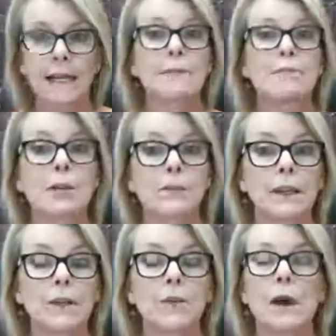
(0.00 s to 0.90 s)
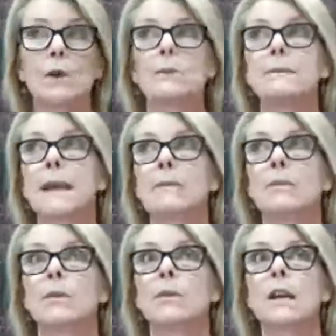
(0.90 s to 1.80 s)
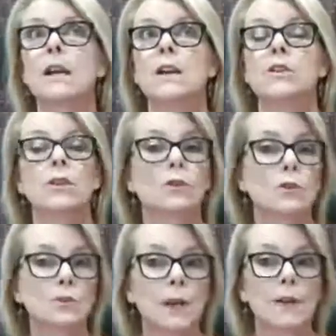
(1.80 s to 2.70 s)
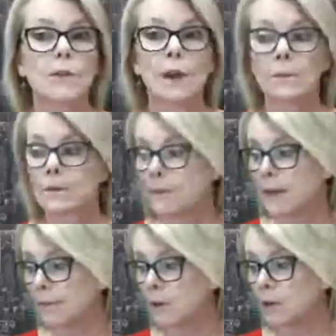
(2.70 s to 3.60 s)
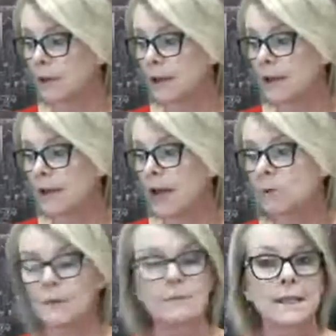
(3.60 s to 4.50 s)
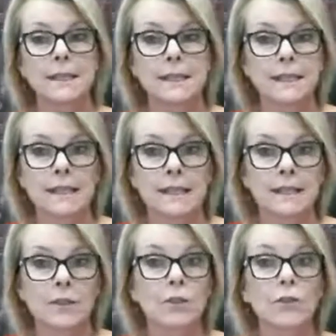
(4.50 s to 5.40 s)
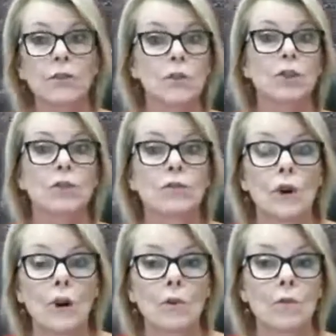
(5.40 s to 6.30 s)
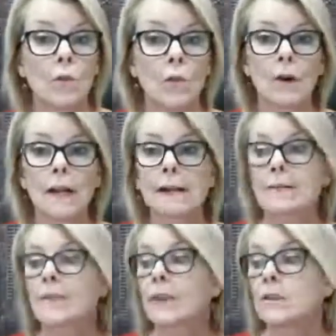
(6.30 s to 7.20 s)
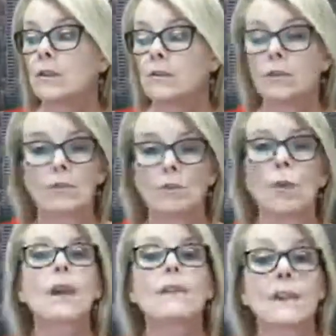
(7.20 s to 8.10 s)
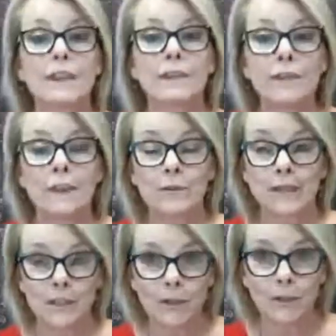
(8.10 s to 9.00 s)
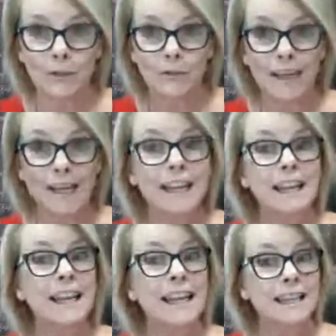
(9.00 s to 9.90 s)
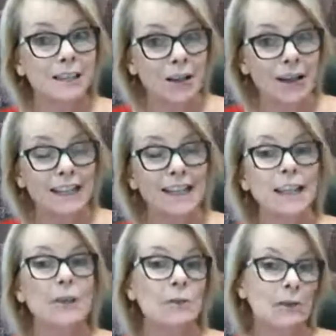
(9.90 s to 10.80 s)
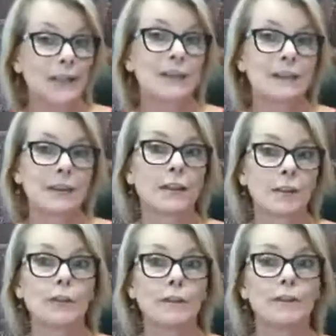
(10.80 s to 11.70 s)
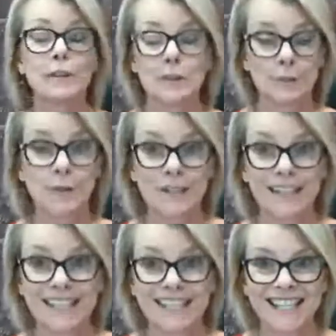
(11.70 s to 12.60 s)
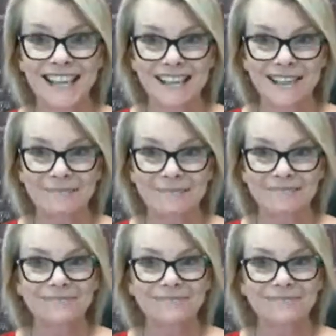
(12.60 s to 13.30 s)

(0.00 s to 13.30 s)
eat properly, who helps people to lose weight, who helps businesses to grow, or whatever the field is that you're in. It's likely that you're not the first person that's done it.